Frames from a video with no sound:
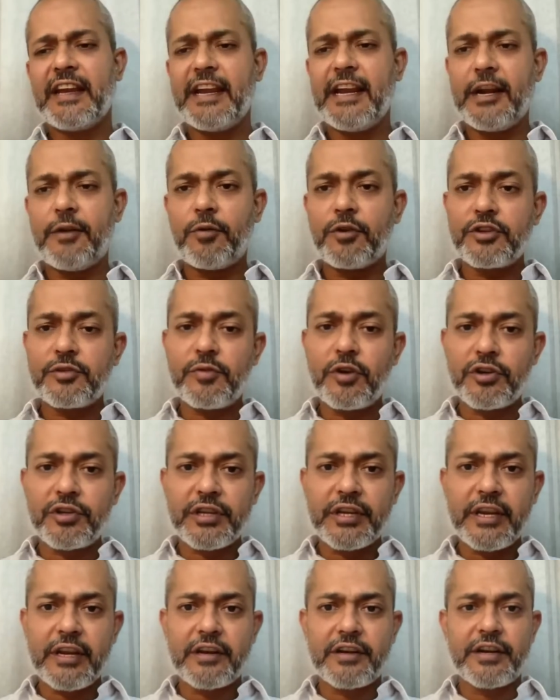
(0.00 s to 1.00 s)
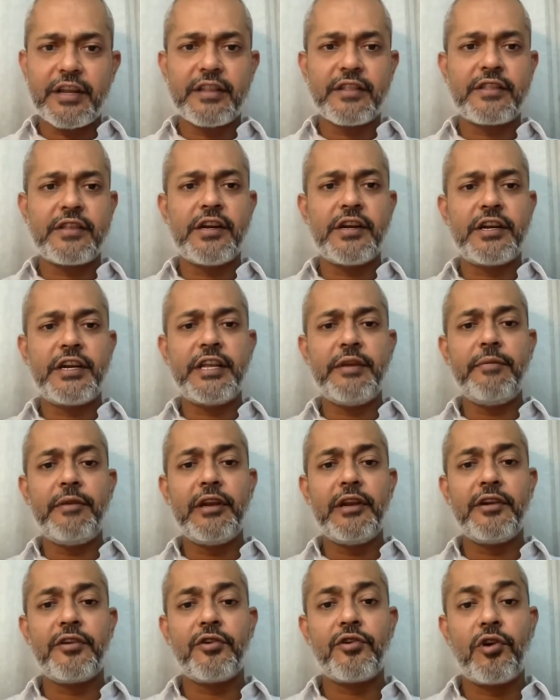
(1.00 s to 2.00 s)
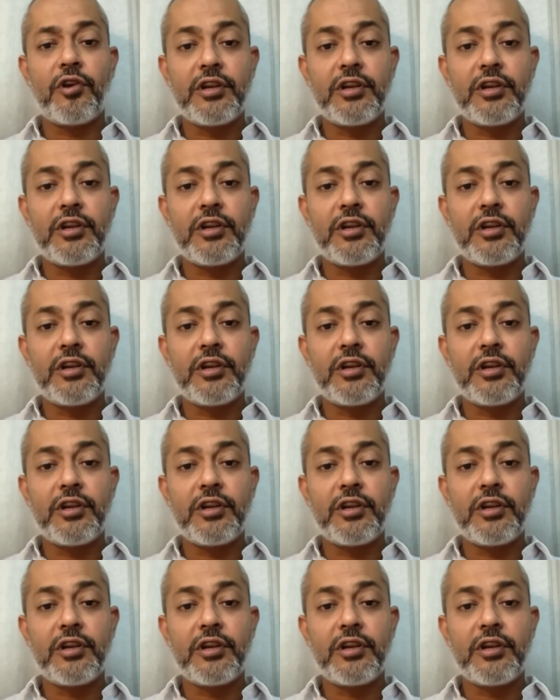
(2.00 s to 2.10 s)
It was about $330 million,